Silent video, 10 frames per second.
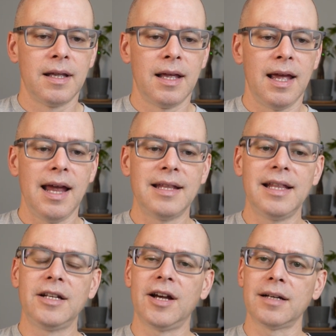And then
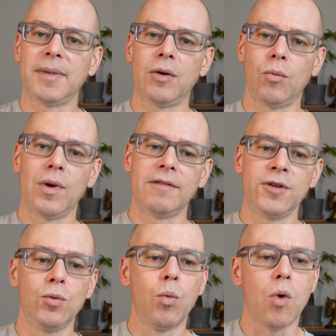they talked about what if
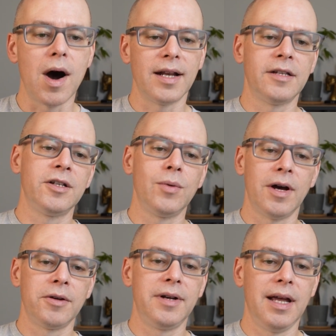you wanted to do
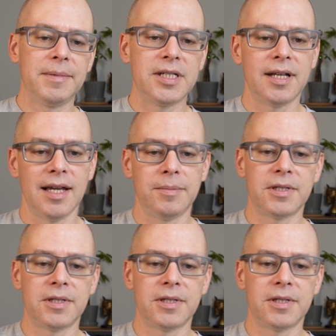other damage types.